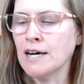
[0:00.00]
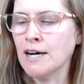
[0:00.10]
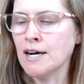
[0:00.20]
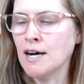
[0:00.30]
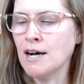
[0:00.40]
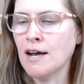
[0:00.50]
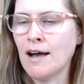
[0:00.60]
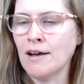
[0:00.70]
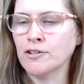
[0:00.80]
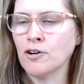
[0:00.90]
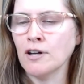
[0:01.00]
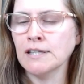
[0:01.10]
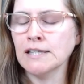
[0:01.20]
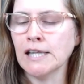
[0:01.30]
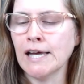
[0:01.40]
I call
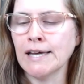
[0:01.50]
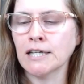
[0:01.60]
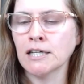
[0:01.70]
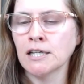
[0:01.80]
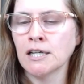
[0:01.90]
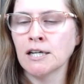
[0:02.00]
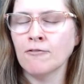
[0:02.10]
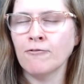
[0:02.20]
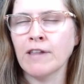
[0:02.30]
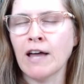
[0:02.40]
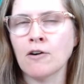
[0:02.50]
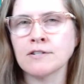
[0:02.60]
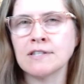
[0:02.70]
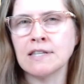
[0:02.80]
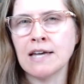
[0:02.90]
it like
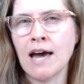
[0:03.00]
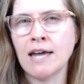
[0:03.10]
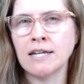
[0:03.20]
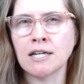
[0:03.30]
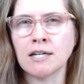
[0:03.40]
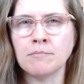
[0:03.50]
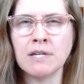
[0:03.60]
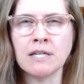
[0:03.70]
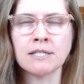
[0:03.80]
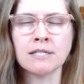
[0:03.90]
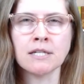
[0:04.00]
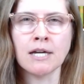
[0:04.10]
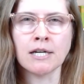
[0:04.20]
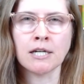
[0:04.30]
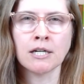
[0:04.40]
Flowers in the Attic meets
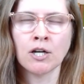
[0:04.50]
like